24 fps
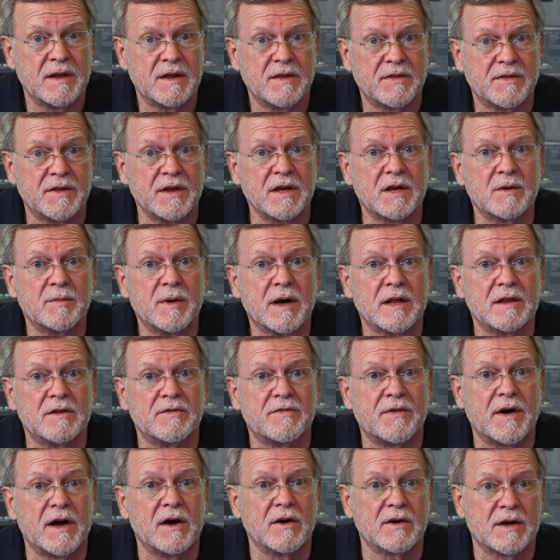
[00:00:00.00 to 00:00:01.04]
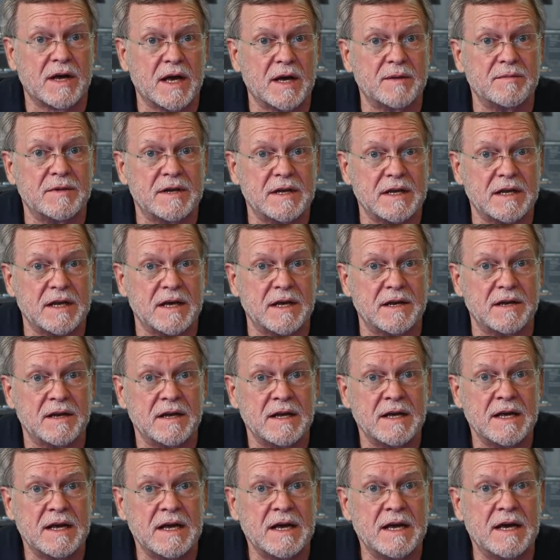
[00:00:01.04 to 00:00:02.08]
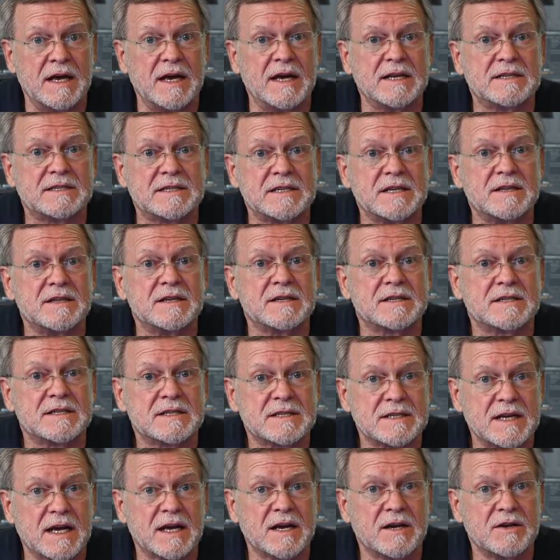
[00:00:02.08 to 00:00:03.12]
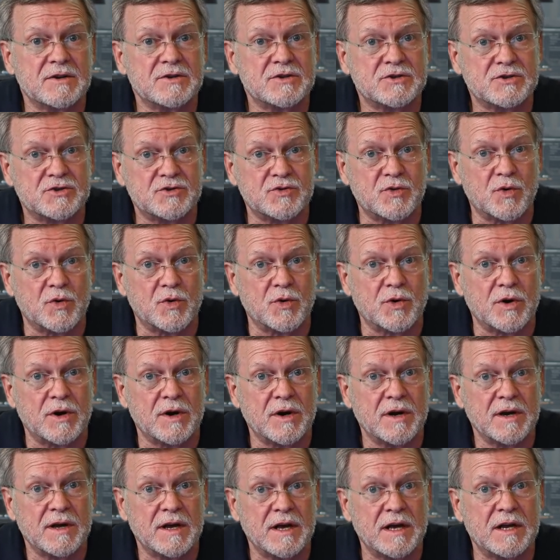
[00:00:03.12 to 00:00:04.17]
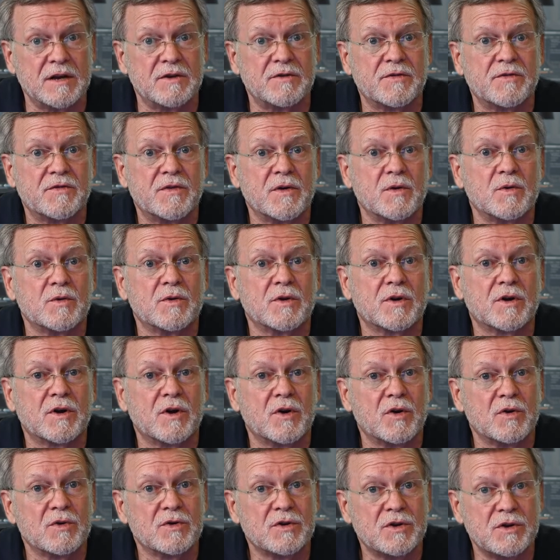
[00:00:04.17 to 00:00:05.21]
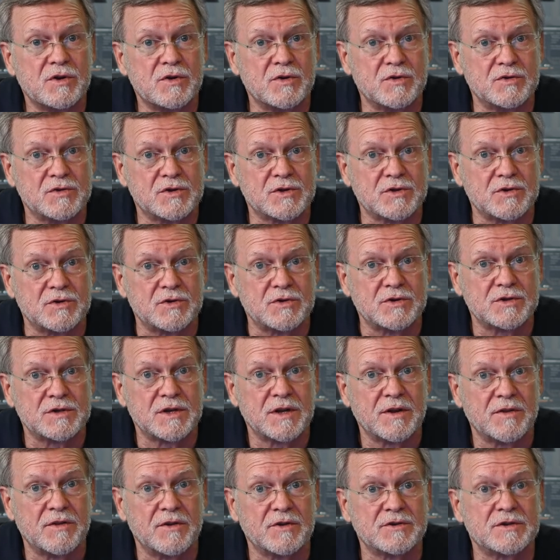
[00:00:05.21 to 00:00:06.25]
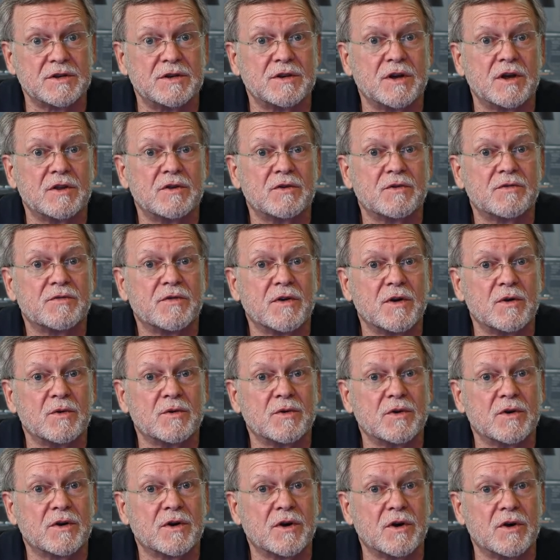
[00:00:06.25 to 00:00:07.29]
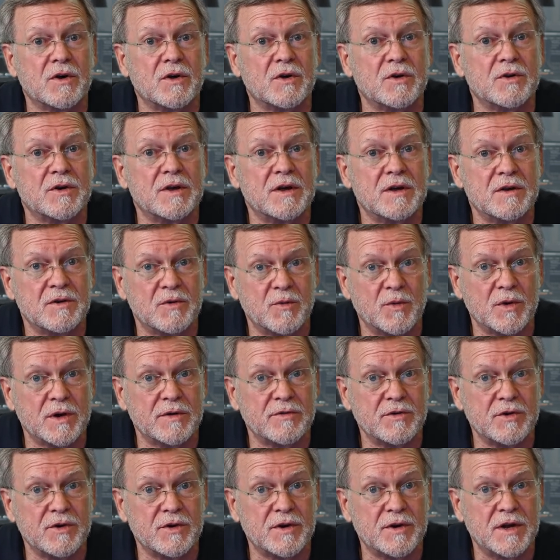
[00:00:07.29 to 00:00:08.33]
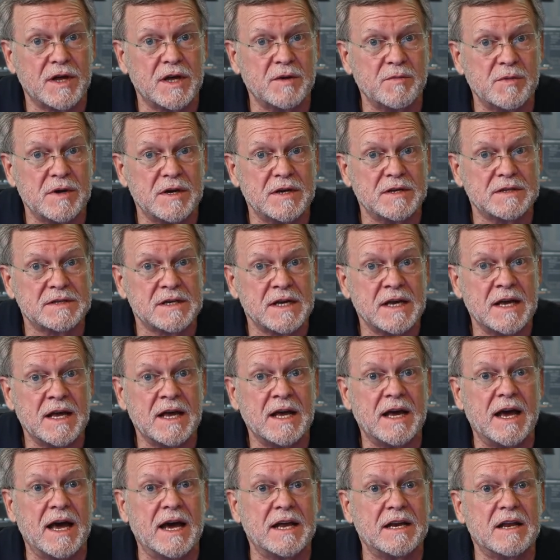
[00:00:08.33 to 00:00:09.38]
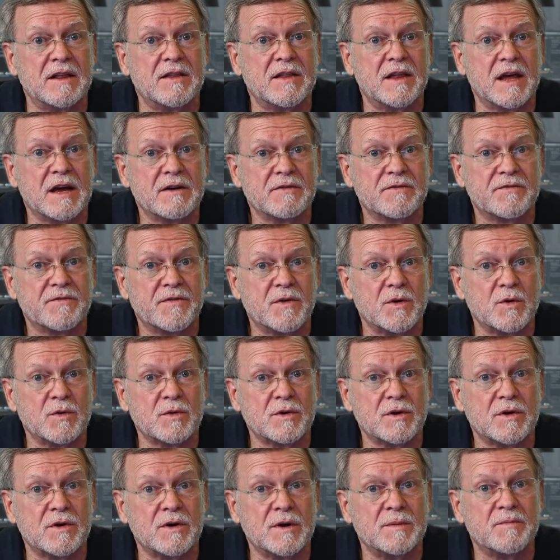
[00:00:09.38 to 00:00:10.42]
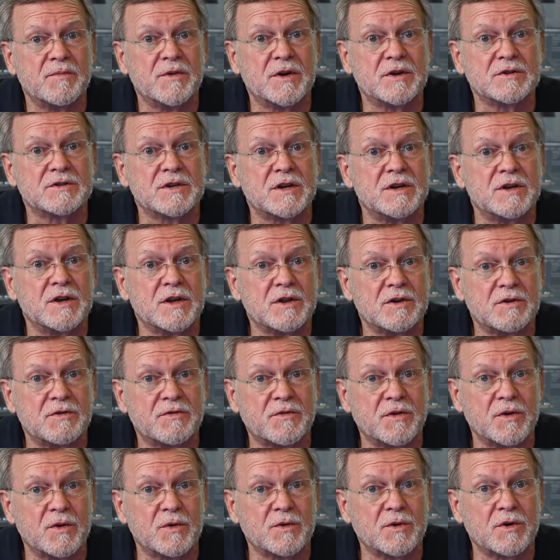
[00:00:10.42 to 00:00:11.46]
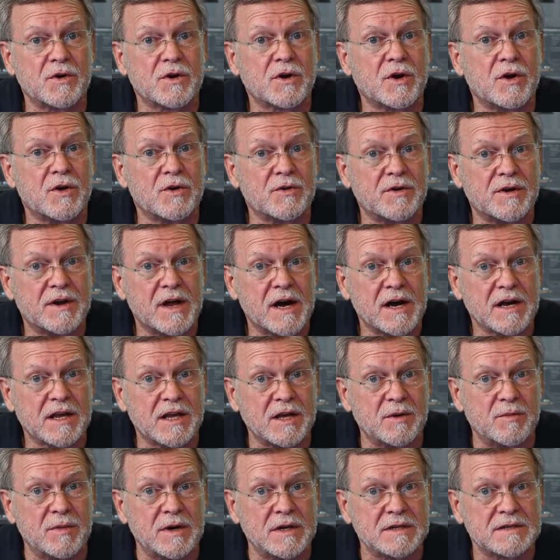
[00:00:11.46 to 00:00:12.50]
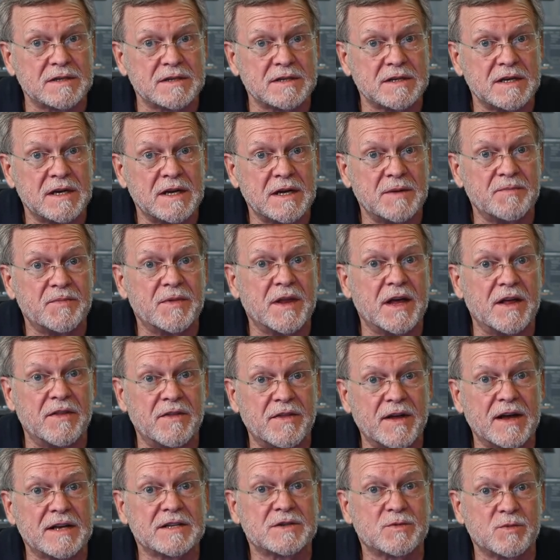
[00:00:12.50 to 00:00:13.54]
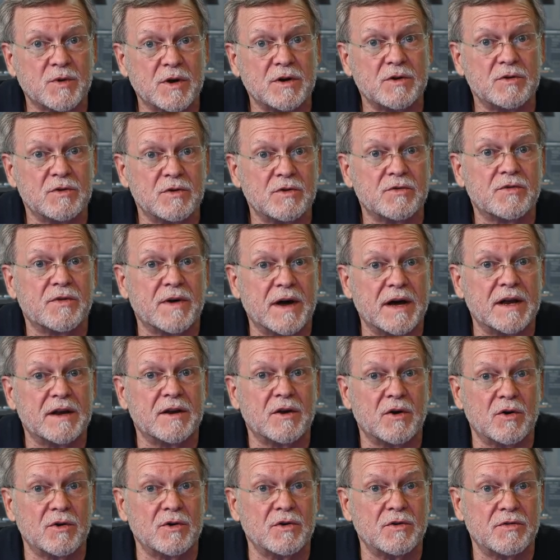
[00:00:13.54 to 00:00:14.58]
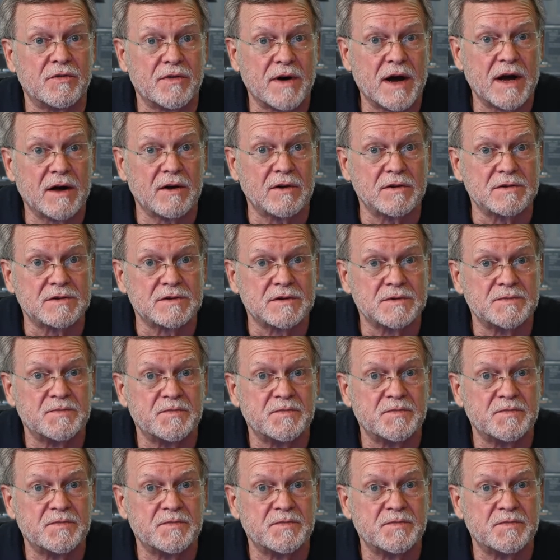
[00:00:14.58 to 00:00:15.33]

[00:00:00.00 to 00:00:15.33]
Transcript: Think about the file cabinet again. It's in the second drawer in a folder called users. There's another folder called whatever your name is. And in that folder, there's another folder called documents. And that's where you'll find all your files.